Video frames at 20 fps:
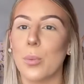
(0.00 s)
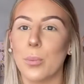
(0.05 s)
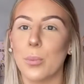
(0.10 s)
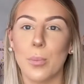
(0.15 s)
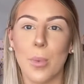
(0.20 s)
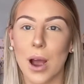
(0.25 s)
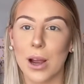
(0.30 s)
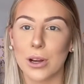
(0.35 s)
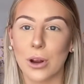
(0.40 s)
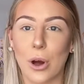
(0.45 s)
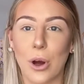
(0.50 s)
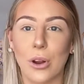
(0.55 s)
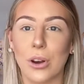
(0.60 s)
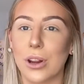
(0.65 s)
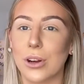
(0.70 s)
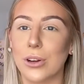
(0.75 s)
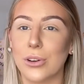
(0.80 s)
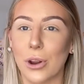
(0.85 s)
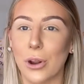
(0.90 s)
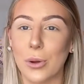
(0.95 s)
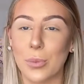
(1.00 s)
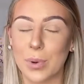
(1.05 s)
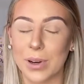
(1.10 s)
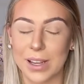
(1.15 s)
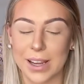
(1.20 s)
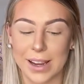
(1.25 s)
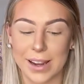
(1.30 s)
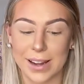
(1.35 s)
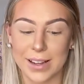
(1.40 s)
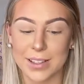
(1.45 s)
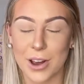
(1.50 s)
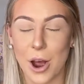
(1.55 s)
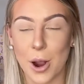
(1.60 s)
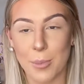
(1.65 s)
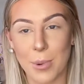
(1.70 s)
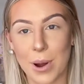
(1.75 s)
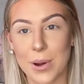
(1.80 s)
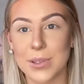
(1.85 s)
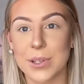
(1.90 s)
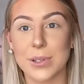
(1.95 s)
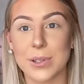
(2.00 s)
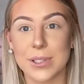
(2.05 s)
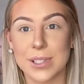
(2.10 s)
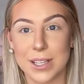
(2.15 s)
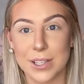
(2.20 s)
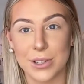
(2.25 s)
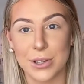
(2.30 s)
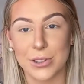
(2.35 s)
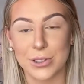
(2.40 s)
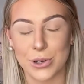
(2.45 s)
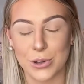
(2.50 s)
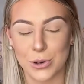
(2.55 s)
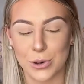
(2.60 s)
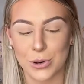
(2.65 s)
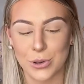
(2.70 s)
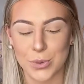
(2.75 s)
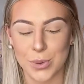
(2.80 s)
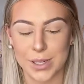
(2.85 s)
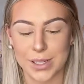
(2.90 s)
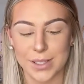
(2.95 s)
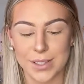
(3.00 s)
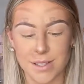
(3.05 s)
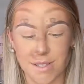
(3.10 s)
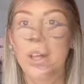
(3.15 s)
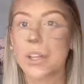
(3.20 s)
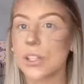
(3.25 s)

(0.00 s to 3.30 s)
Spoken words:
Mine aren't, and nobody is. Eyebrows are sisters and not twins.